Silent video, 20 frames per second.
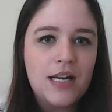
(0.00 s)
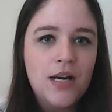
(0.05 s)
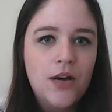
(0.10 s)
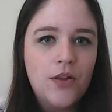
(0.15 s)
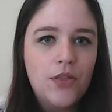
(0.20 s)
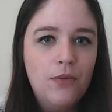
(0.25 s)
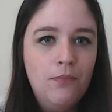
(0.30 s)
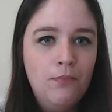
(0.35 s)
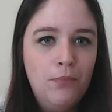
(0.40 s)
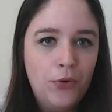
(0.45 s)

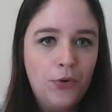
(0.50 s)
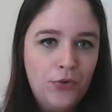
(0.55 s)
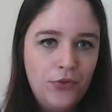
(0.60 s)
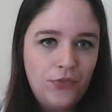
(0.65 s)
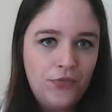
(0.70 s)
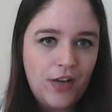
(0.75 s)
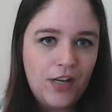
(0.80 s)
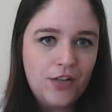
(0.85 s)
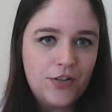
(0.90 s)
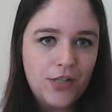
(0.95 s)
the
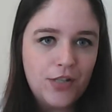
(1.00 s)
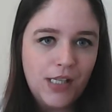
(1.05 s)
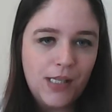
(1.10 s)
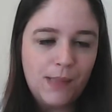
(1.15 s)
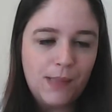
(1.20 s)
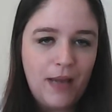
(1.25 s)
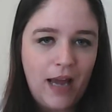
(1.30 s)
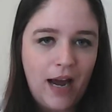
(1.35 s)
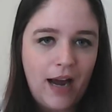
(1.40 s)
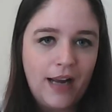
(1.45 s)
motivations
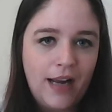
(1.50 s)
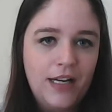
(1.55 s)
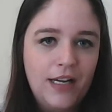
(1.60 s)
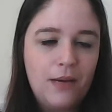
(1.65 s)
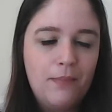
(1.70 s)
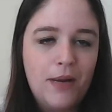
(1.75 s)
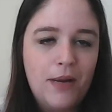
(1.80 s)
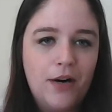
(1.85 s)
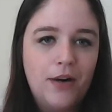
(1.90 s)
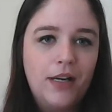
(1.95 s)
behind
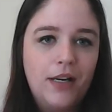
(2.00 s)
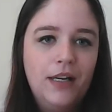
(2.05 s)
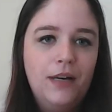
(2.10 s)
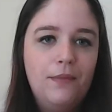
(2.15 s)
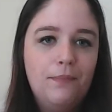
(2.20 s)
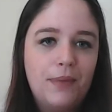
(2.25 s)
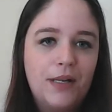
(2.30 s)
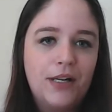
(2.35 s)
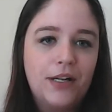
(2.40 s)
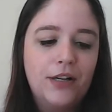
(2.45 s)
American
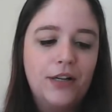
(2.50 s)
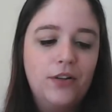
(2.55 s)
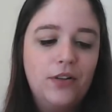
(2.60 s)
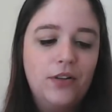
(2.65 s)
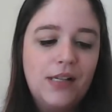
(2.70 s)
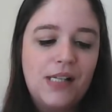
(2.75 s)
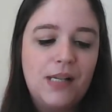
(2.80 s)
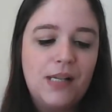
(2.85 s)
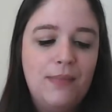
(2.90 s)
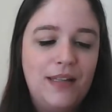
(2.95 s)

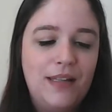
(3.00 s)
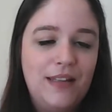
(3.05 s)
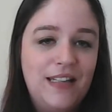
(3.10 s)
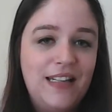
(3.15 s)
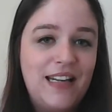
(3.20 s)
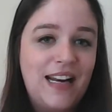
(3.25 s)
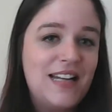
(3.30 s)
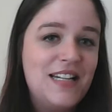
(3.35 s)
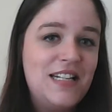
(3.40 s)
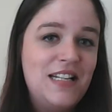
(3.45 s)
imperialism in the
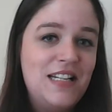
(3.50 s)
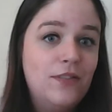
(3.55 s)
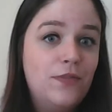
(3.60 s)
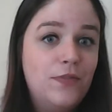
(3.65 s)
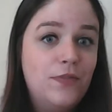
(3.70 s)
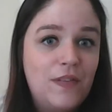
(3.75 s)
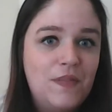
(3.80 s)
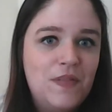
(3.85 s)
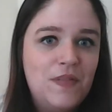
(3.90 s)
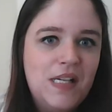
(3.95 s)

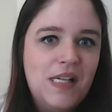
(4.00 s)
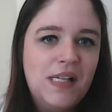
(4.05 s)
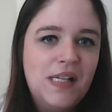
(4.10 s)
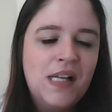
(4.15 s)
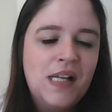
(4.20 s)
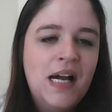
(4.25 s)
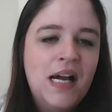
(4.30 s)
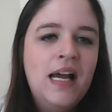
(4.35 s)
1950s